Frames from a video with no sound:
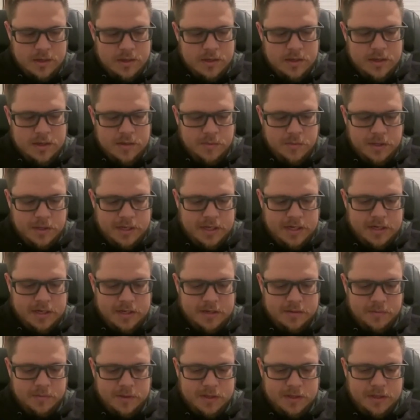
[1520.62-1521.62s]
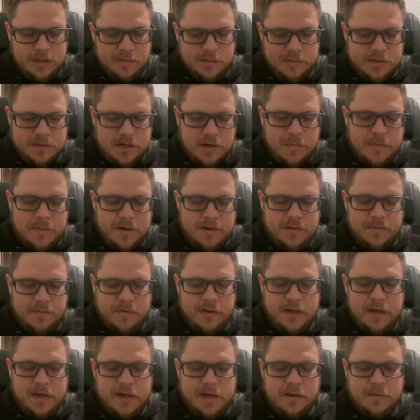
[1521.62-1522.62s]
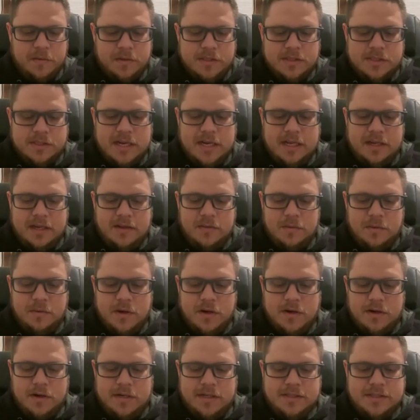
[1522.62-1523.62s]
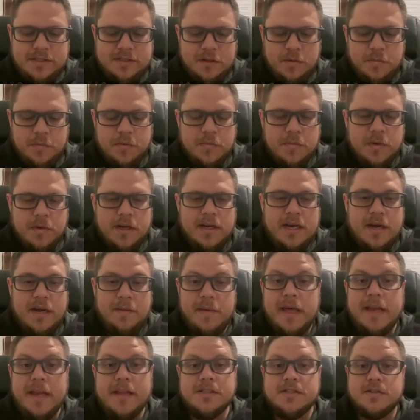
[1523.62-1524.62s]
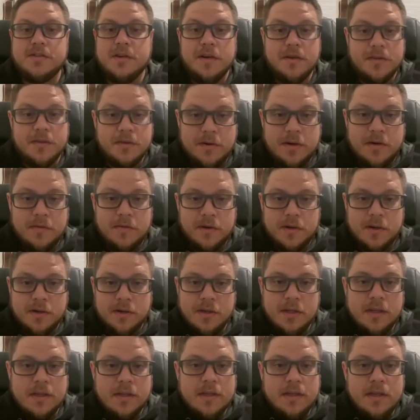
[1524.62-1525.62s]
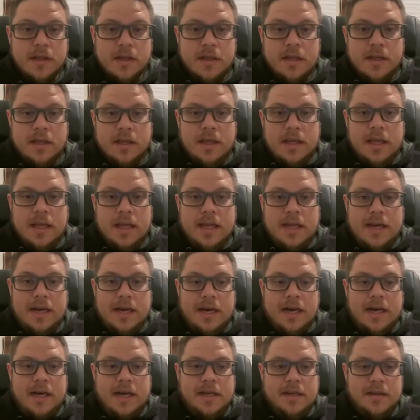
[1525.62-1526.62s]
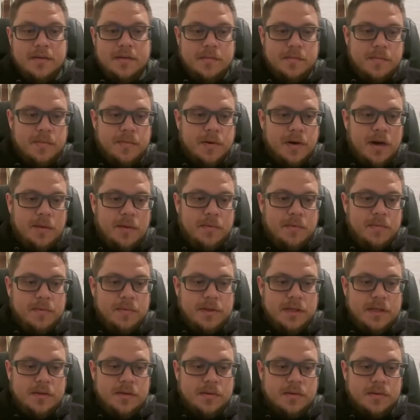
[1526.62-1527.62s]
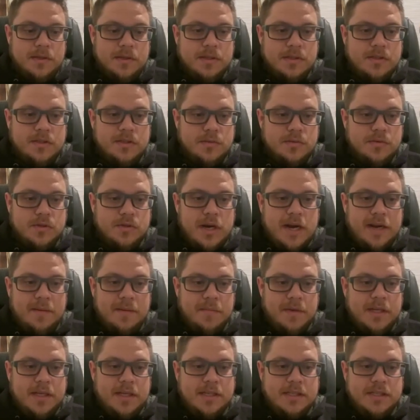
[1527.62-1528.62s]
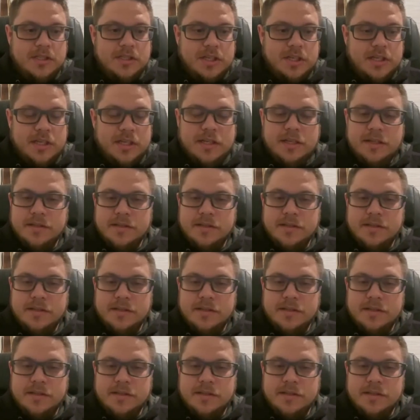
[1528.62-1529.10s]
And we drop in at Flatwoods and I get on the water and it's super muddy. I'm headed straight to the river. And I am probably going to drag me a jig.